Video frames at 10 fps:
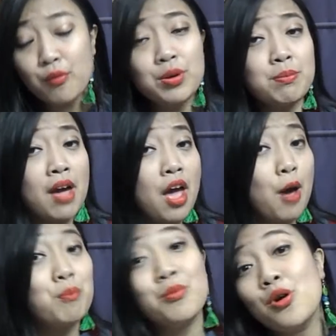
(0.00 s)

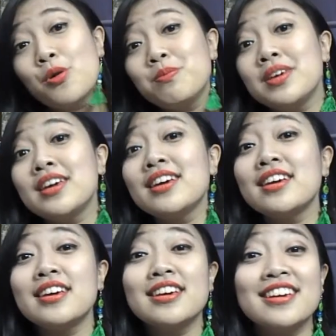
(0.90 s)
Remember
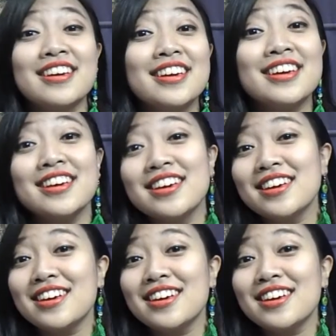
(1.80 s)
me,